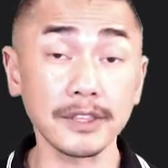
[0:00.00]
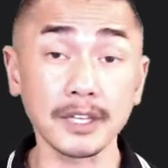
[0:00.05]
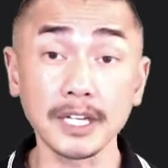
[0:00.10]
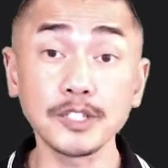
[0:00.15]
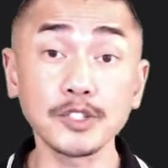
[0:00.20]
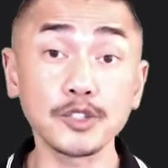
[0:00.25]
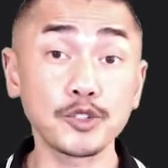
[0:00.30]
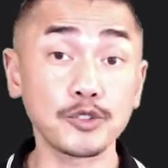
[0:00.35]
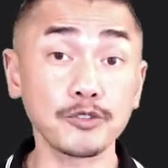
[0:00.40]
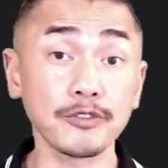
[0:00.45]

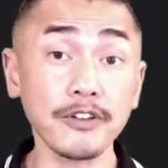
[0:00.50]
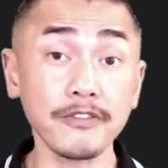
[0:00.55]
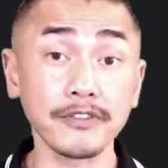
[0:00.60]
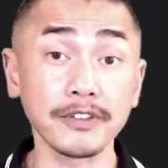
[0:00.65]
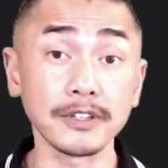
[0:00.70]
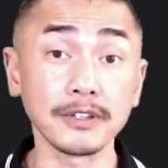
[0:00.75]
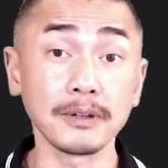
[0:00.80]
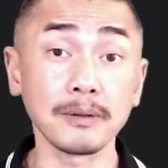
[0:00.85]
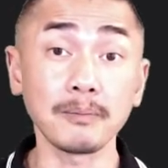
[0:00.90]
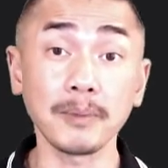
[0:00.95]
is
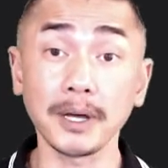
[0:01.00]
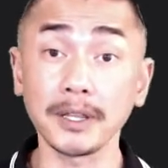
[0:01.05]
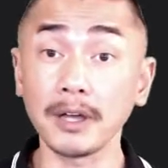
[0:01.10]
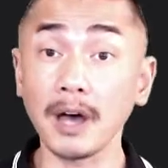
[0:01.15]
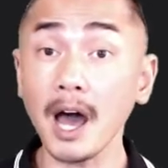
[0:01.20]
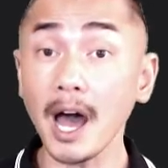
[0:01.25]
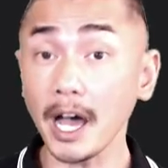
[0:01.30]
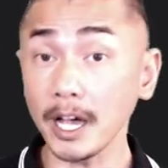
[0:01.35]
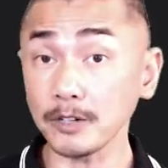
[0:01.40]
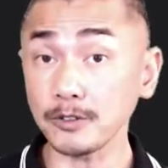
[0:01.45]
driven by the
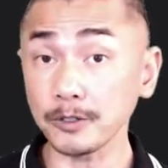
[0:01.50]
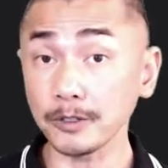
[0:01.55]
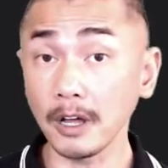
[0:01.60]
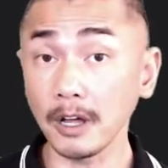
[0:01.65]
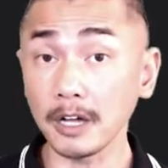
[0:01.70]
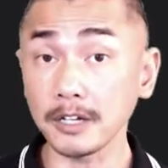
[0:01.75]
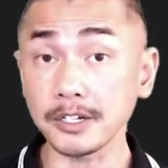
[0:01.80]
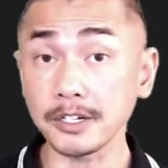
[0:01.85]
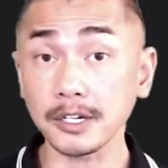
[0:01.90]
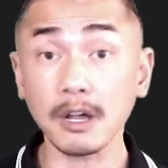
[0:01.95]

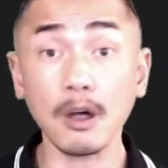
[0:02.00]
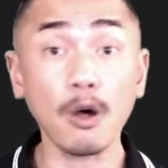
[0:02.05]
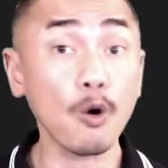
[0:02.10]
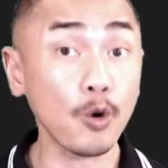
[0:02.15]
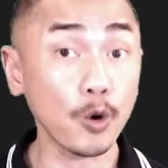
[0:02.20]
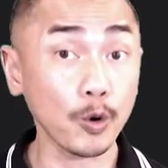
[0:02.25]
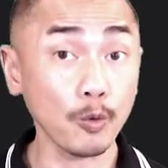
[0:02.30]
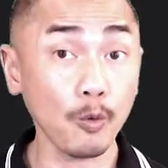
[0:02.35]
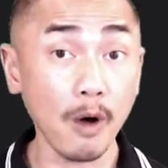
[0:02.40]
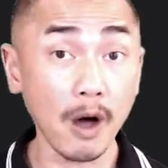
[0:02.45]
hydrologic
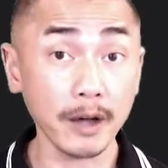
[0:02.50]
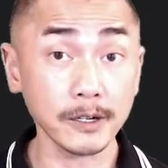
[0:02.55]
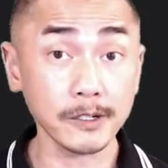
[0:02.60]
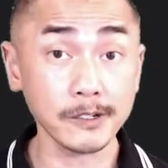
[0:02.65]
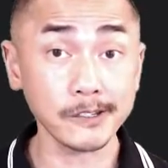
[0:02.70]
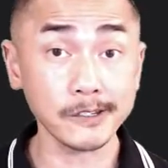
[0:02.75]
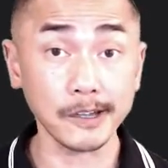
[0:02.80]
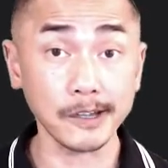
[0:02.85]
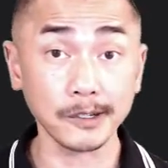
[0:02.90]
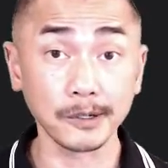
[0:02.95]
or water
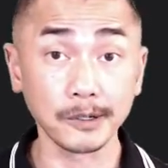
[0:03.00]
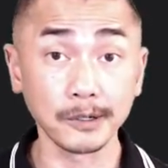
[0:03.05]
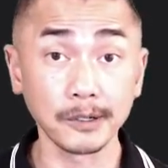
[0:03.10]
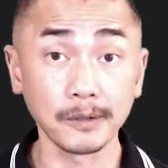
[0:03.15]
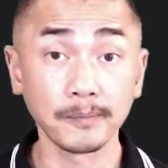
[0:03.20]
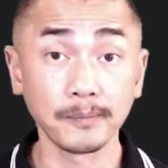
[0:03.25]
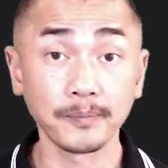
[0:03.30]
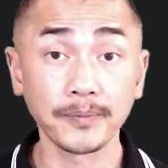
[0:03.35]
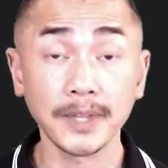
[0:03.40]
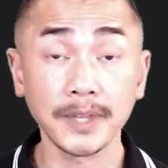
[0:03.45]
cycle.
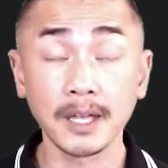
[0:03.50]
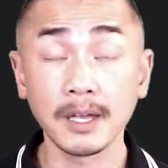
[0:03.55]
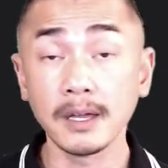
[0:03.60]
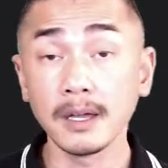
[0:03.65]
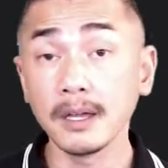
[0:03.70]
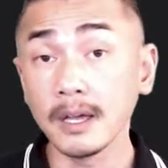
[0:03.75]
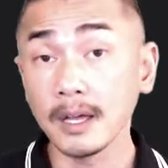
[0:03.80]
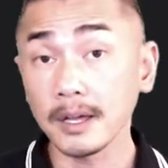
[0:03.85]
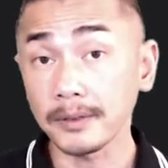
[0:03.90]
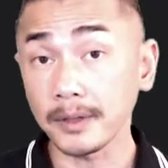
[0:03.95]

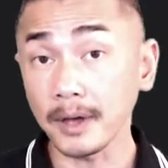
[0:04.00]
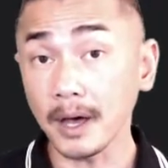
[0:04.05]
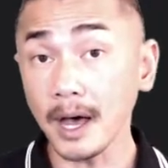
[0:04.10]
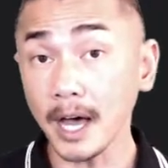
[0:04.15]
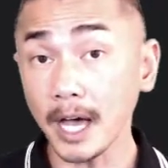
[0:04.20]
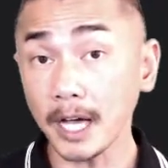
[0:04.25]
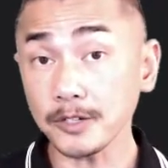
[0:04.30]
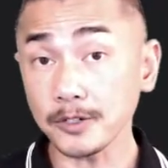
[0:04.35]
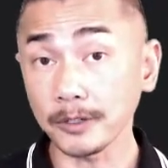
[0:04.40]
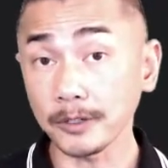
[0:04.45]
The
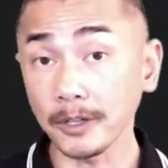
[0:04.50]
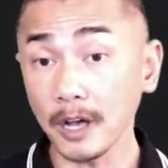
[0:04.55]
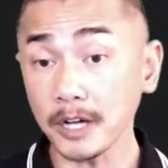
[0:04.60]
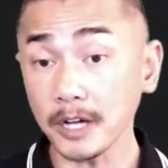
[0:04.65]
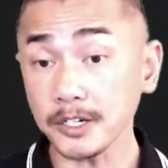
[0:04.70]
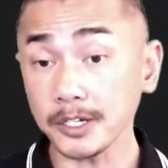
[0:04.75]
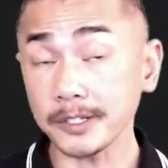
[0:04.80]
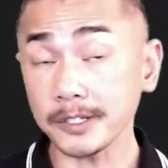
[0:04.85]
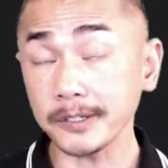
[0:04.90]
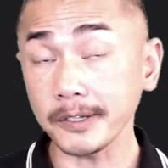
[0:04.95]

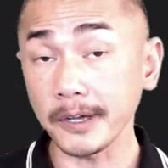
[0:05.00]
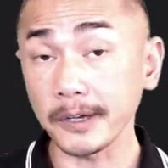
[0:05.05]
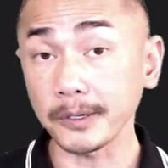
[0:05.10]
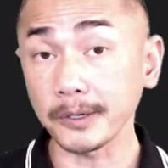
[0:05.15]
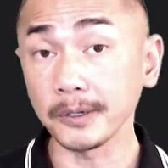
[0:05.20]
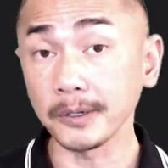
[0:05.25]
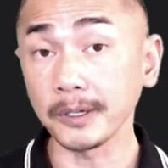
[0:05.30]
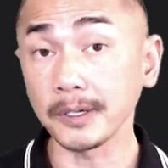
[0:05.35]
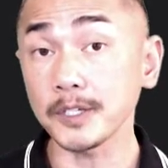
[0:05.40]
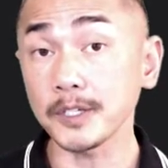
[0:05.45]
hydrologic
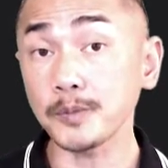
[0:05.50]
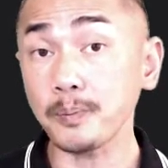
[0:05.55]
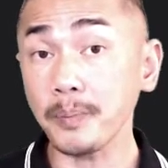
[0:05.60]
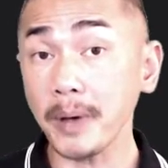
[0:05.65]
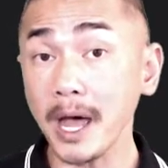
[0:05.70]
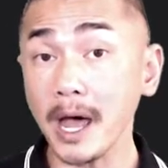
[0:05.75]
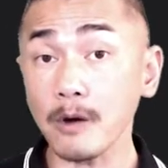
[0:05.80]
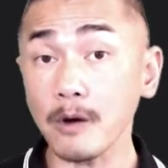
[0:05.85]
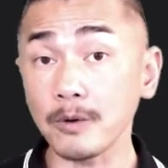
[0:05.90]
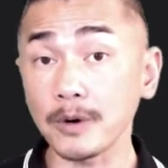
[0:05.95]
cycle is
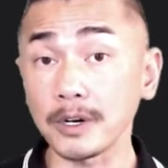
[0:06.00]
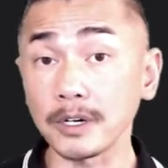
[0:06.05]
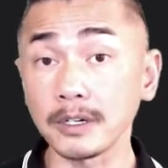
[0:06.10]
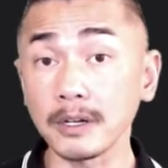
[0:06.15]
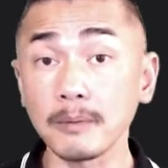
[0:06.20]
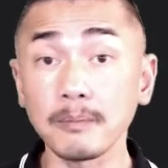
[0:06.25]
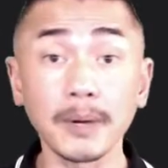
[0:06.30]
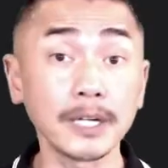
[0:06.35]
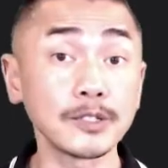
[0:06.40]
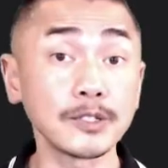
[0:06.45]
powered
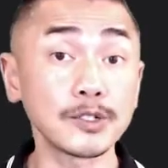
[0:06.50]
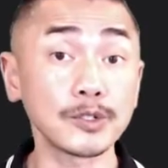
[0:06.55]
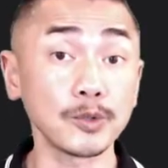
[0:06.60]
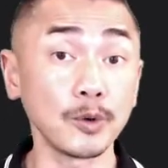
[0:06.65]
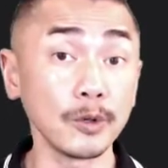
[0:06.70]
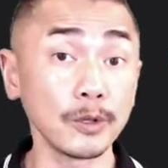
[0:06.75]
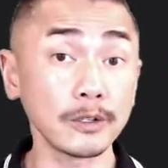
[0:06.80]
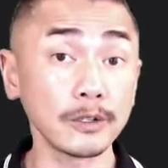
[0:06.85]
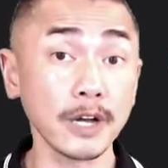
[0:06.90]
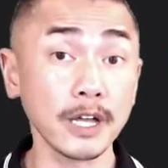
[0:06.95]
by
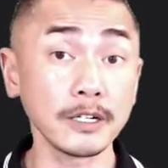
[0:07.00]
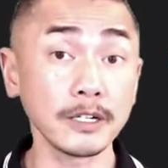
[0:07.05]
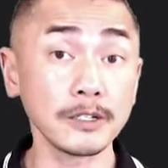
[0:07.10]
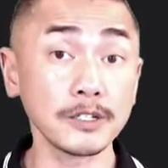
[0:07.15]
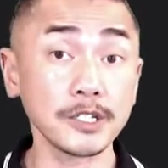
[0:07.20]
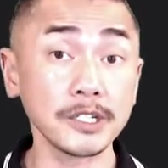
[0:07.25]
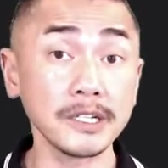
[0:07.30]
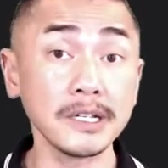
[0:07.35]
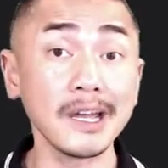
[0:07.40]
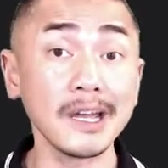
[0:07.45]
solar
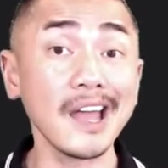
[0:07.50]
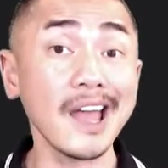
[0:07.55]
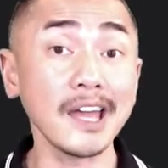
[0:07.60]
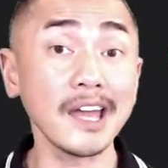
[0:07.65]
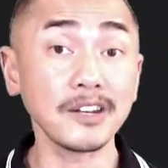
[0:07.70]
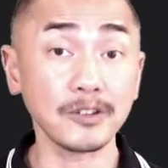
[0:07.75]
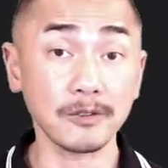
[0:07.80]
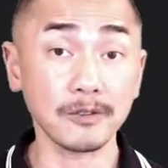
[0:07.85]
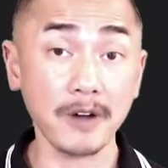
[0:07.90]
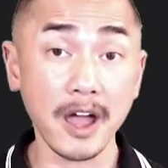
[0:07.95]
energy
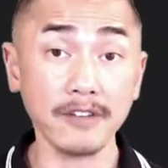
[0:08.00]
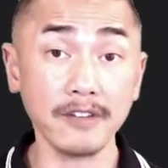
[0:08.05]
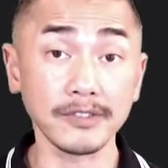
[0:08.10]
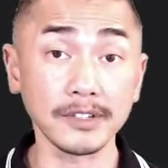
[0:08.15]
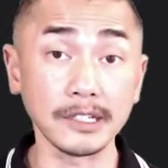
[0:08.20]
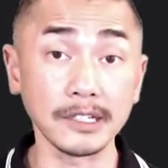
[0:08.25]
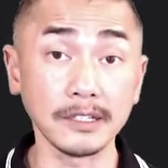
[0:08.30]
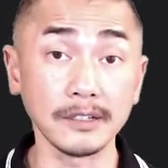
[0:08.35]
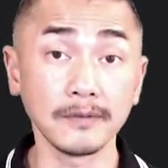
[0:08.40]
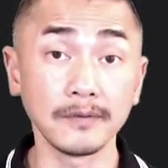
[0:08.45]
and
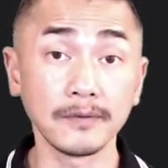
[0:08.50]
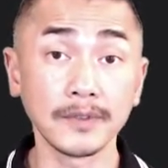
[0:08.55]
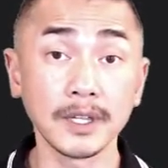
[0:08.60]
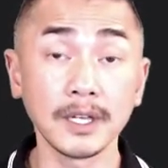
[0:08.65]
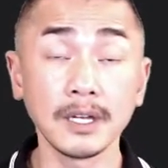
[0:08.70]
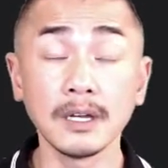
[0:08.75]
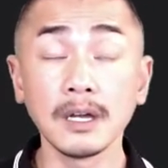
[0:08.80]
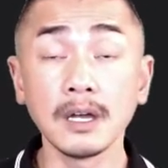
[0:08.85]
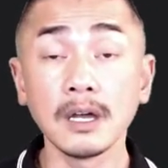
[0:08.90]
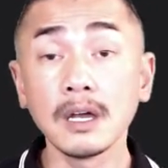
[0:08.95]
gravity.
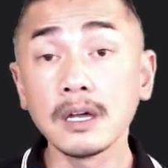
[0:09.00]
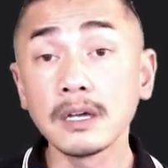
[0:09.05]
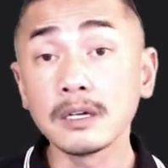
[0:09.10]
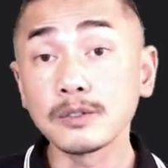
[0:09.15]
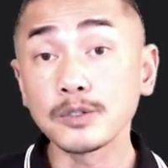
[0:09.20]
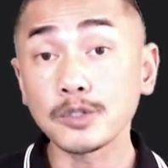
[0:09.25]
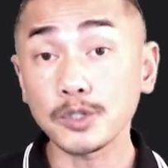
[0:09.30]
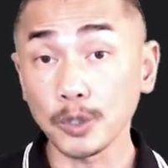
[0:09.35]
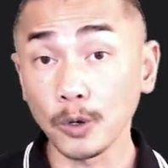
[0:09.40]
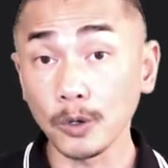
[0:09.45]

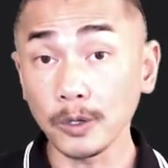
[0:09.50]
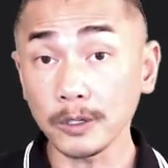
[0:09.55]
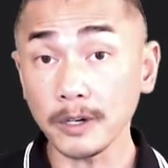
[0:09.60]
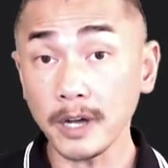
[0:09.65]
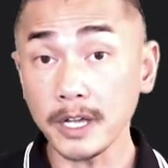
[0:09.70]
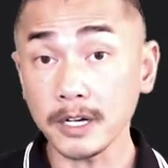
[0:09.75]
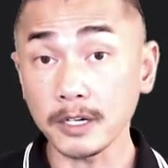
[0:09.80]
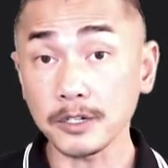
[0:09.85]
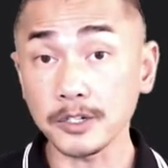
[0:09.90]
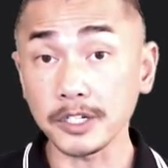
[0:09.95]
Solar
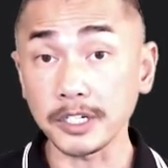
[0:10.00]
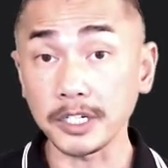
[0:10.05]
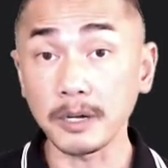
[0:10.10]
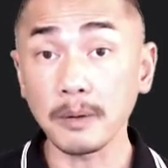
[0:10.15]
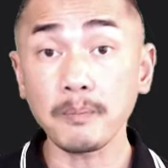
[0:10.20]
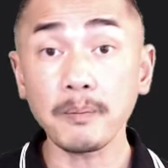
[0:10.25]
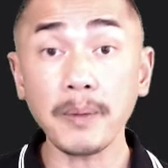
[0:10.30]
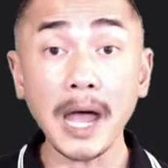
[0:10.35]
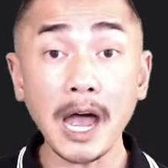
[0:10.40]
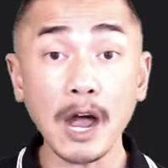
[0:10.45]
energy
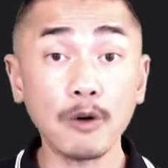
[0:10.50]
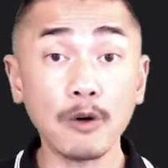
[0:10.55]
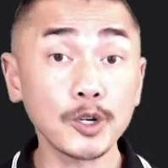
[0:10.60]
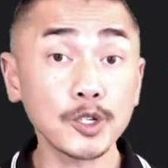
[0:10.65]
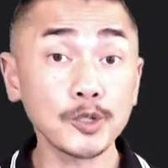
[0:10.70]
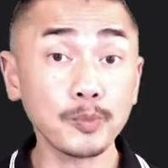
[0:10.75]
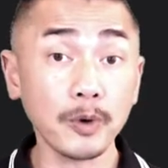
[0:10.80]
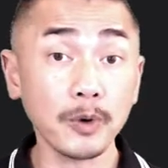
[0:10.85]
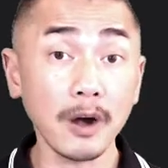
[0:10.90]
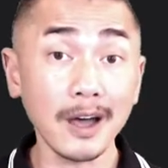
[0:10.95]
powers
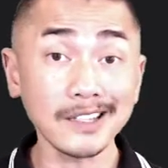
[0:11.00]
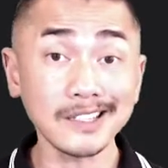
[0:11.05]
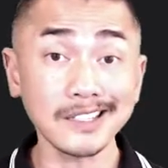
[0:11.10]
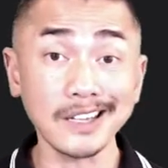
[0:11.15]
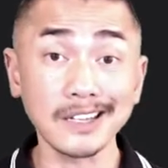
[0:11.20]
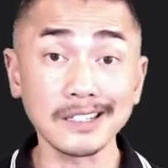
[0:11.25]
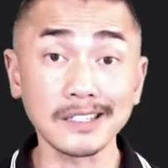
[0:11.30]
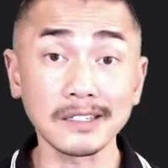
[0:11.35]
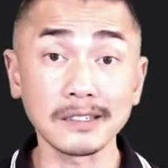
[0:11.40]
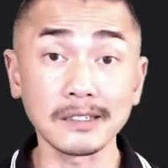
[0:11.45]

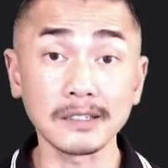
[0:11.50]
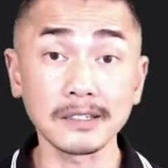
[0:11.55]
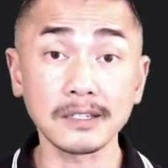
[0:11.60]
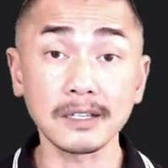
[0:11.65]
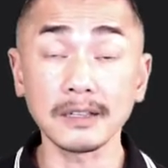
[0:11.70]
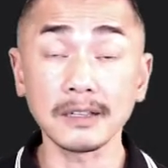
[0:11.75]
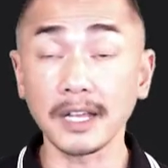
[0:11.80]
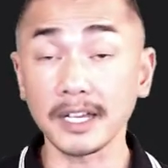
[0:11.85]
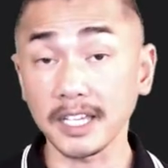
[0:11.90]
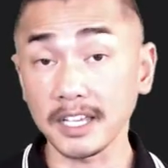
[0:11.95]
processes
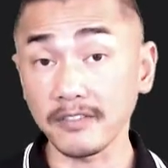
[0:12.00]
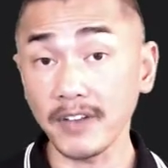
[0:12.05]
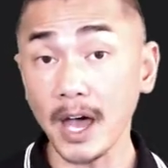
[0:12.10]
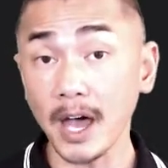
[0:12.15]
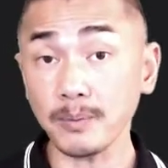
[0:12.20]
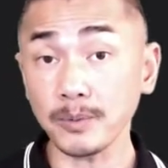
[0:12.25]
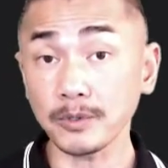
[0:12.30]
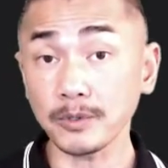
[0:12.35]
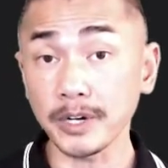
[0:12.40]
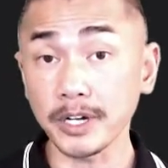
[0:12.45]
like
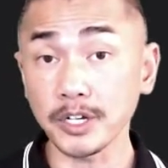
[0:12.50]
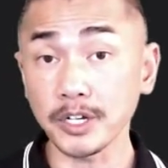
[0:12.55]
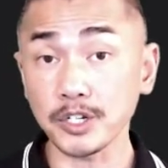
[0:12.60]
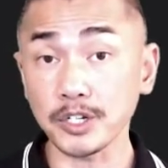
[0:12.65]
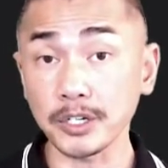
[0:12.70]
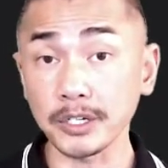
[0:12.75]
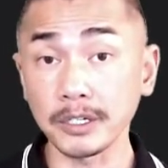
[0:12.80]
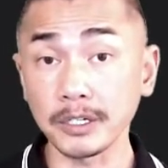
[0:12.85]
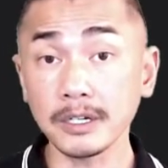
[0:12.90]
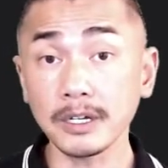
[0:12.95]

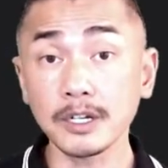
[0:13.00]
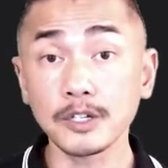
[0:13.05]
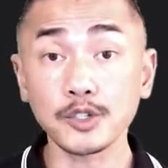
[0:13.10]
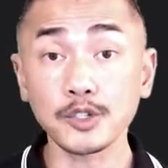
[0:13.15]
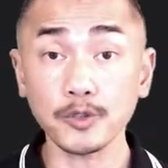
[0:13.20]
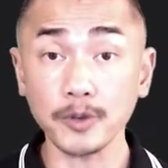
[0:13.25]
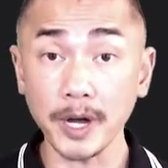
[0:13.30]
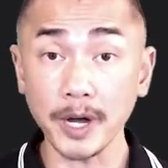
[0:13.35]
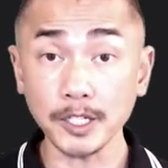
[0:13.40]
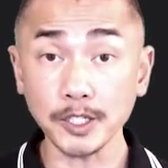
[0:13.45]
evaporation,
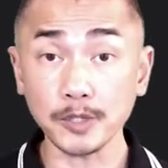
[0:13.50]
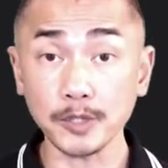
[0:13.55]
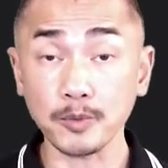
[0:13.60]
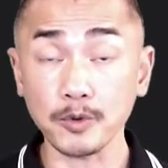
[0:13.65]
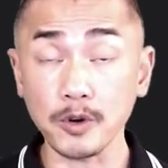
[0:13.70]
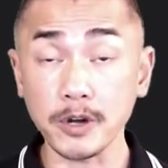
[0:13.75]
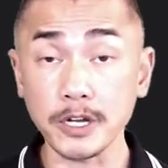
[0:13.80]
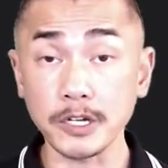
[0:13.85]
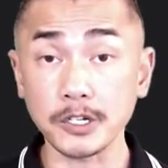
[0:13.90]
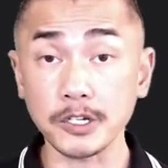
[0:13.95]

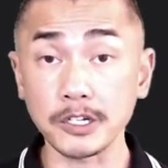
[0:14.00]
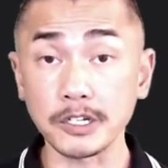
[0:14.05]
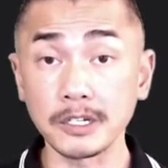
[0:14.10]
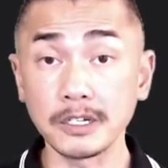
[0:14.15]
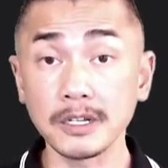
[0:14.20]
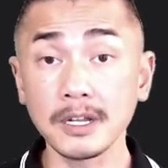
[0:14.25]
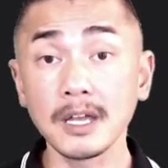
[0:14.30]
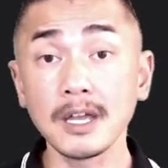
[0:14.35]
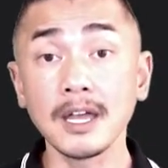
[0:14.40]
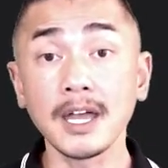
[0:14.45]
transpiration,
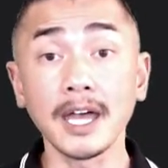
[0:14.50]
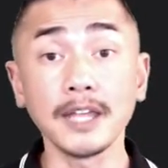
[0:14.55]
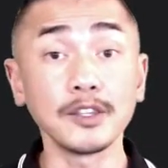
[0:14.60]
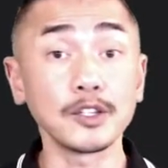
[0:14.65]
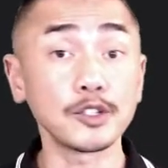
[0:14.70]
and the